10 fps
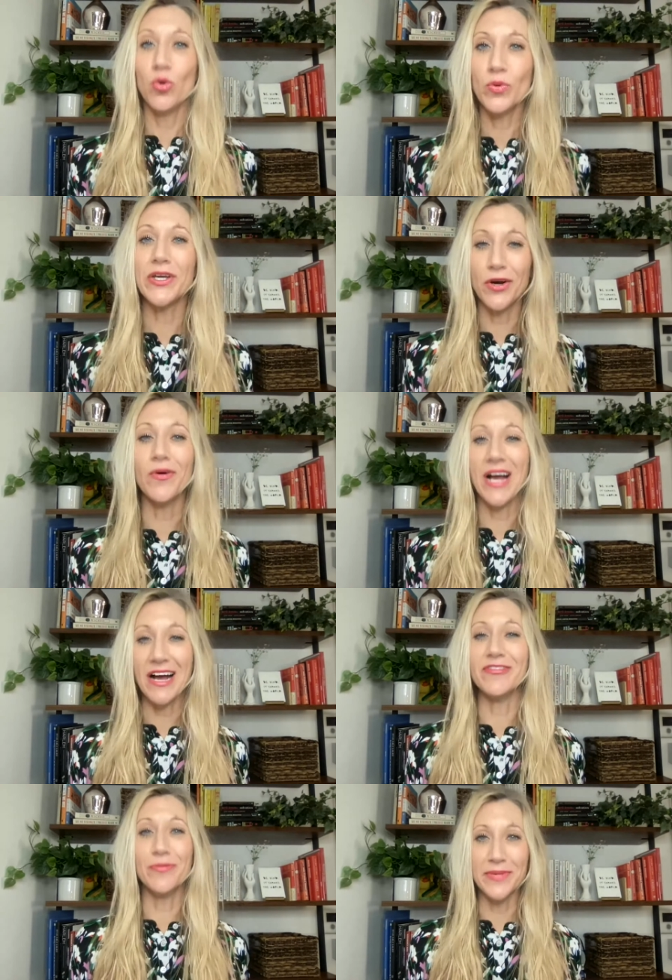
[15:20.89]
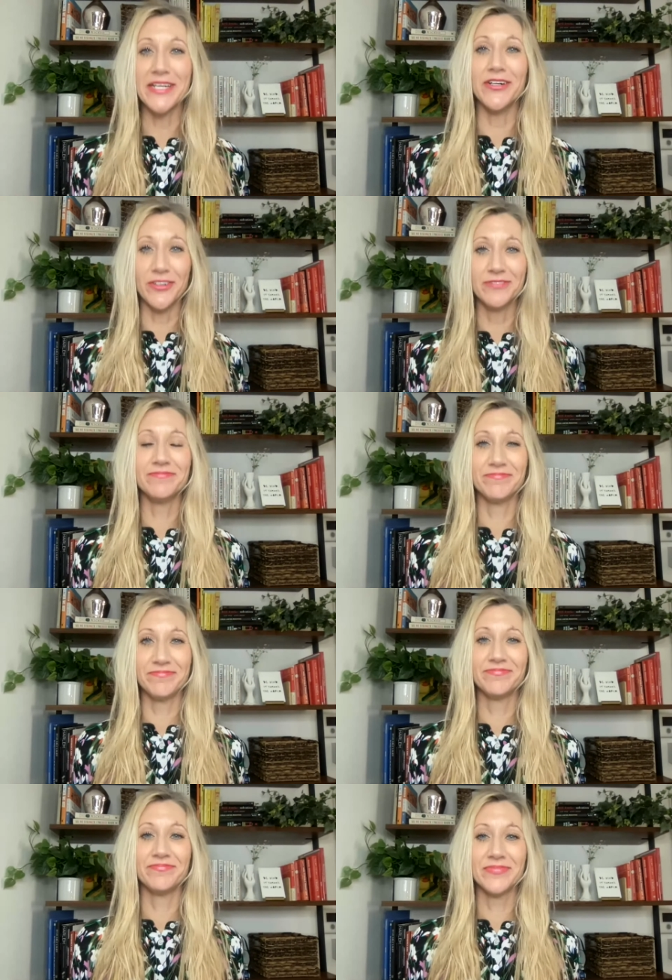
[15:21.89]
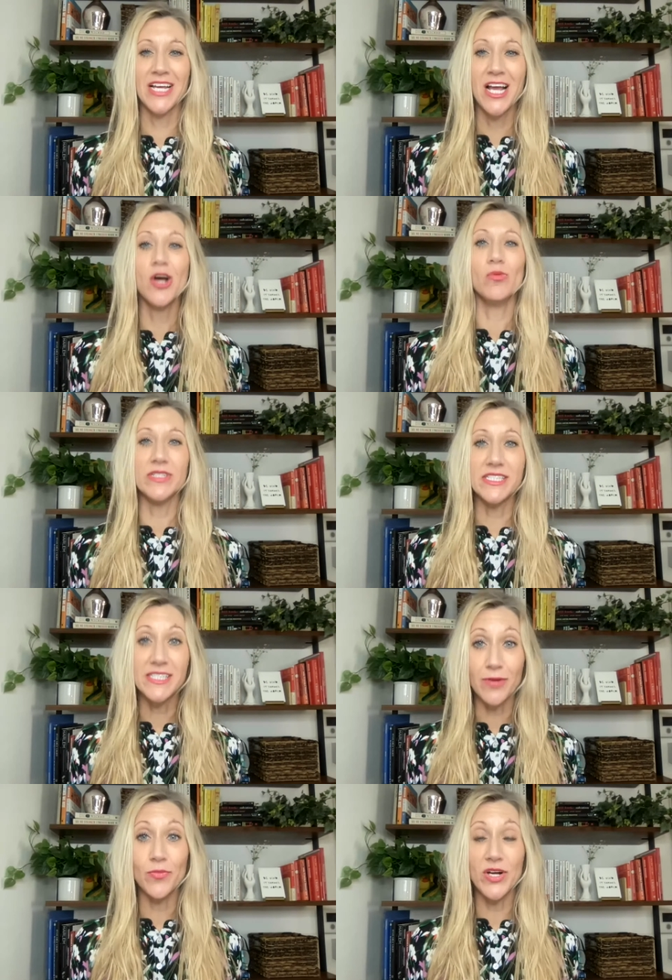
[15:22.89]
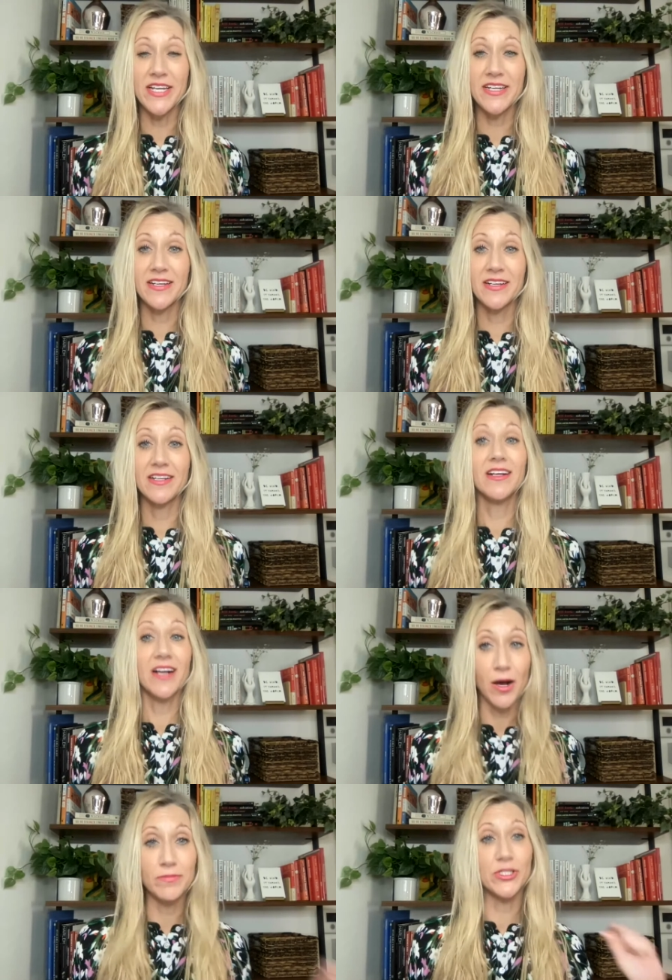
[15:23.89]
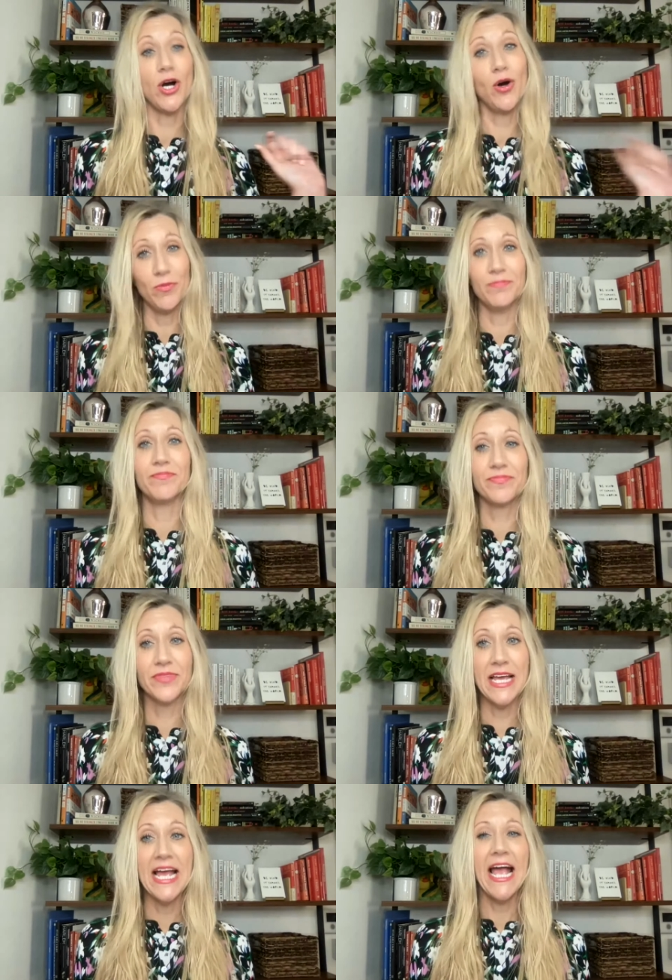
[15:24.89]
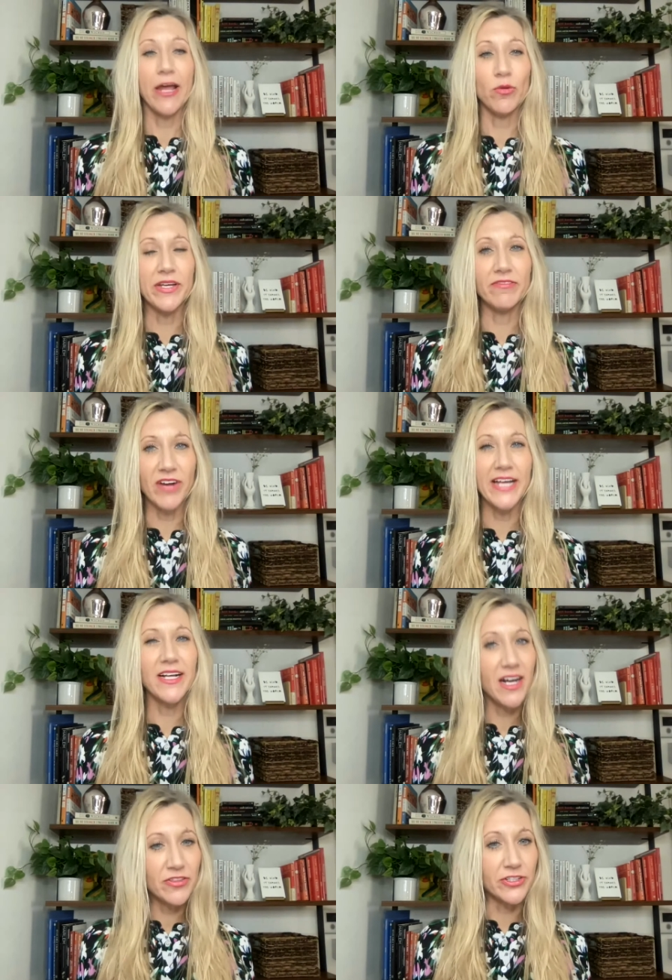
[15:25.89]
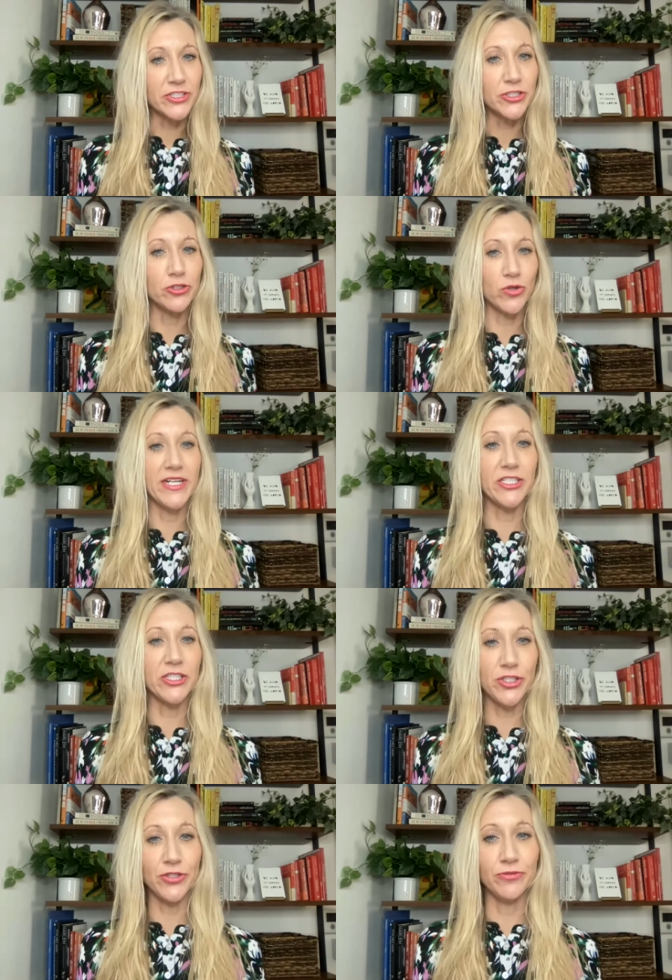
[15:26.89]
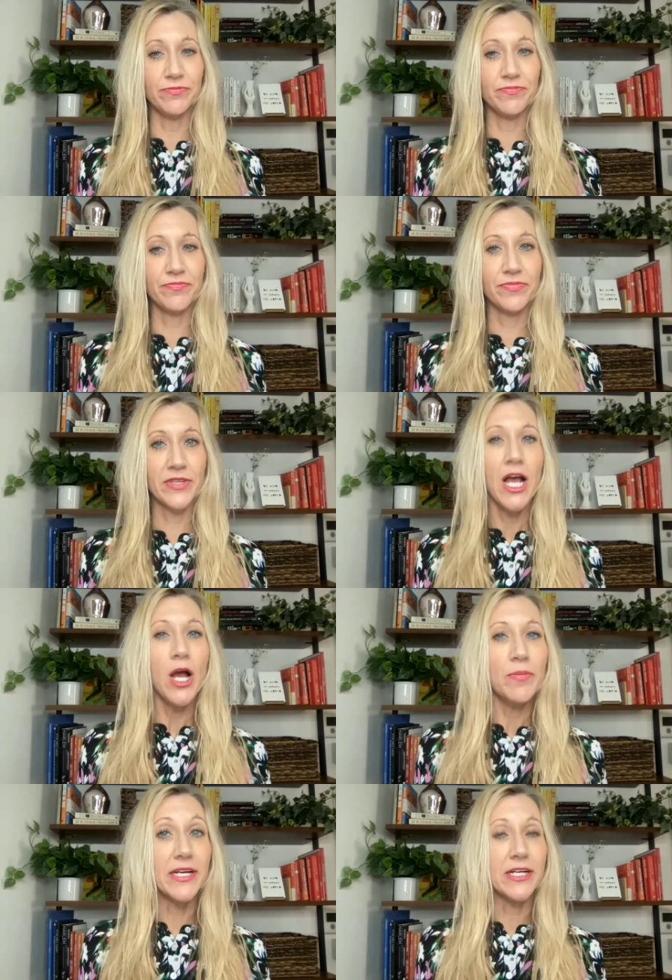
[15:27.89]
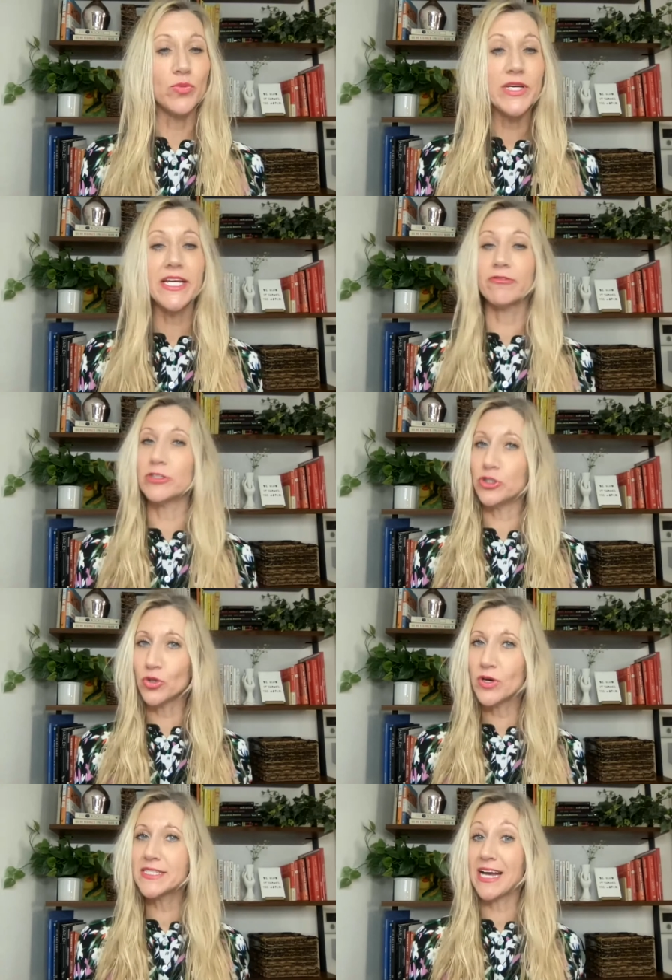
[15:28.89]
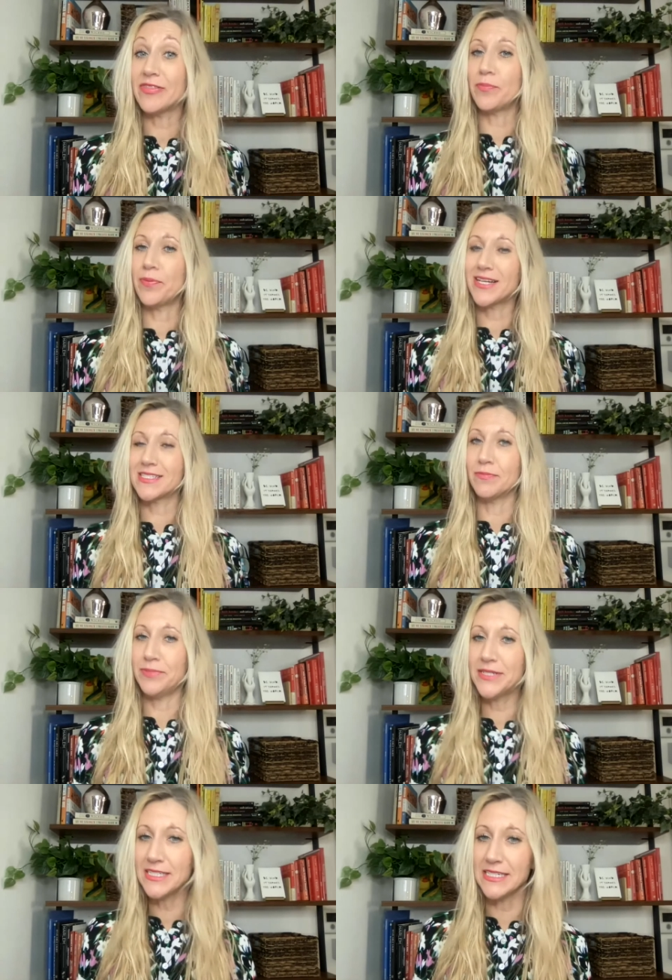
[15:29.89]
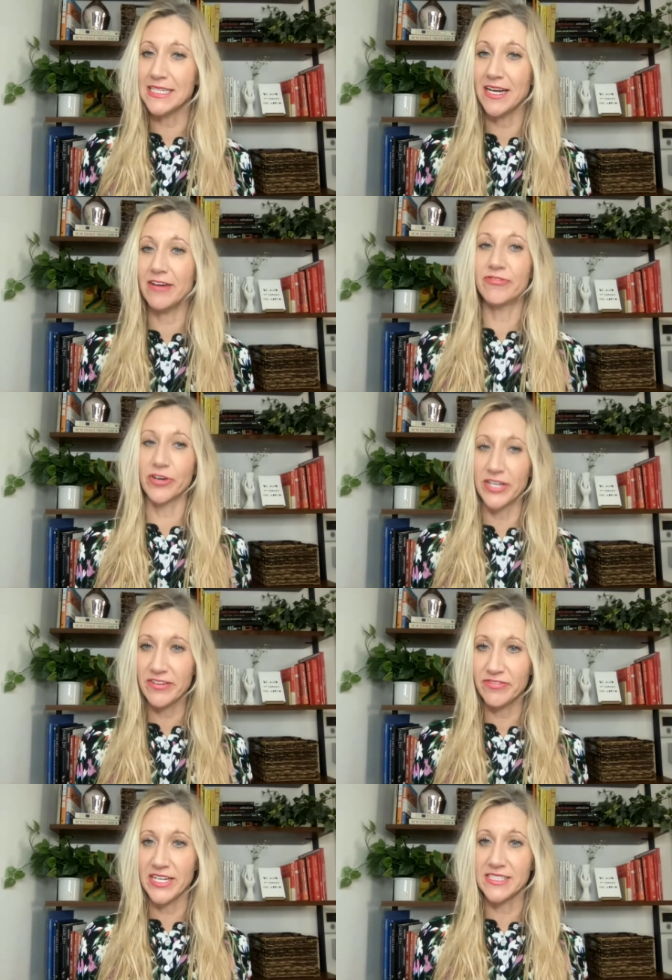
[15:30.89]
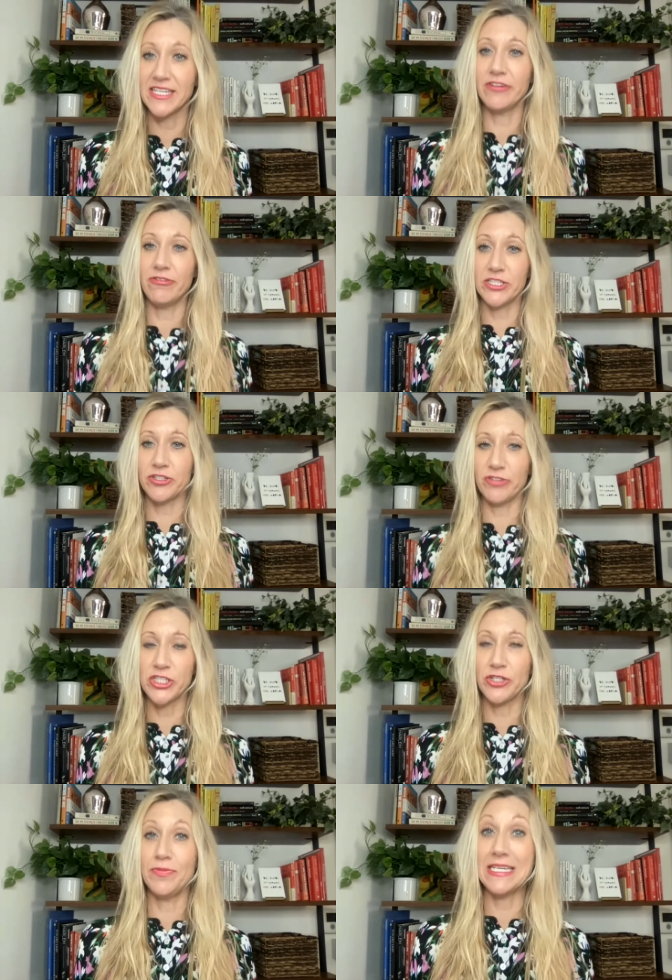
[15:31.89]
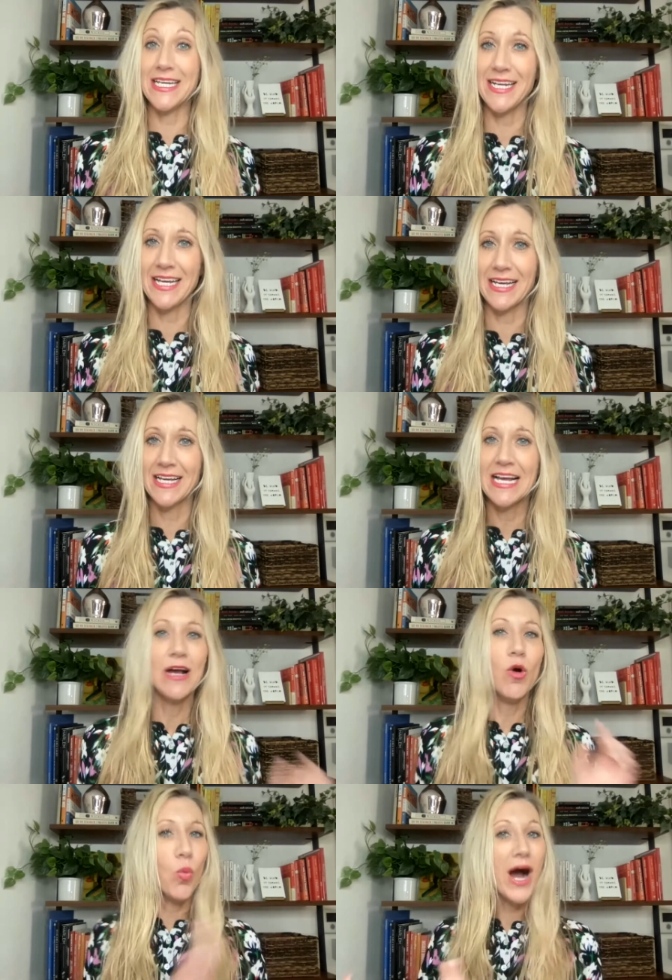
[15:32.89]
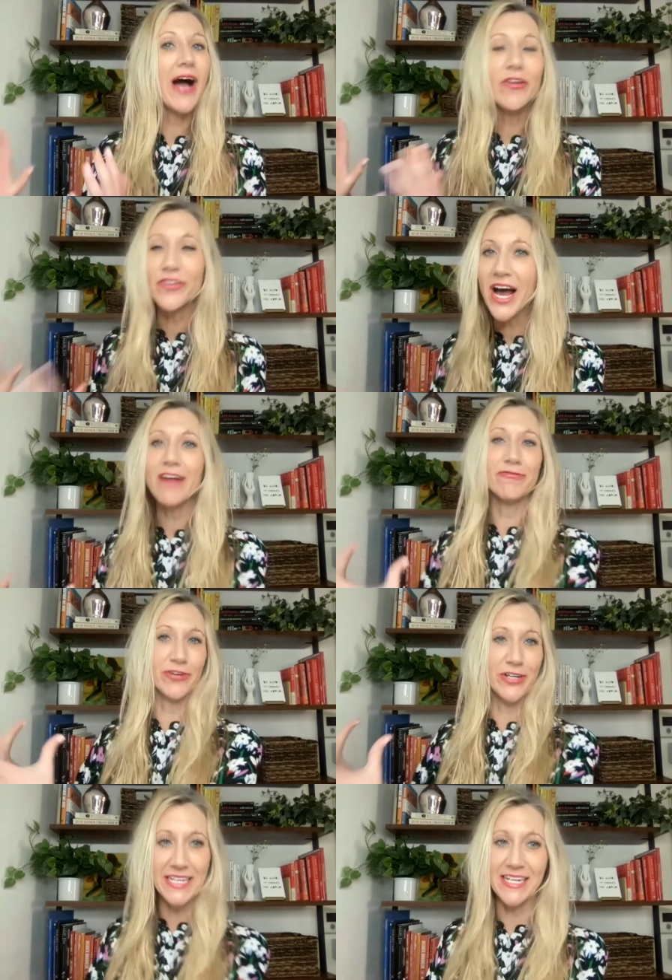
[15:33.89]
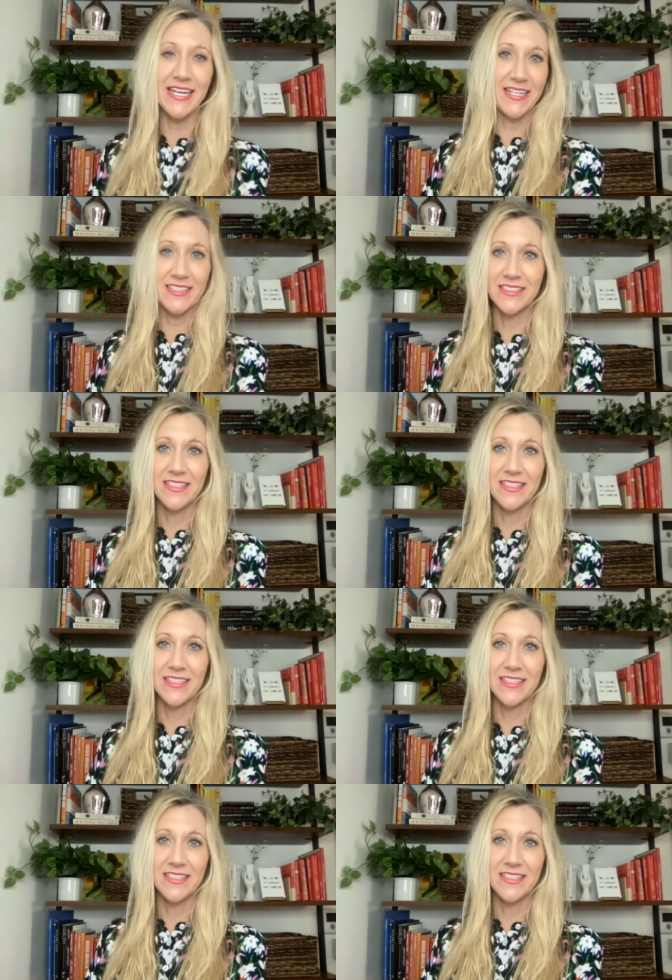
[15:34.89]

We go have the meal when someone comes home, and we invite others to join us too, because we can rejoice at the possibility of forgiveness and restoration beginning, while not forgetting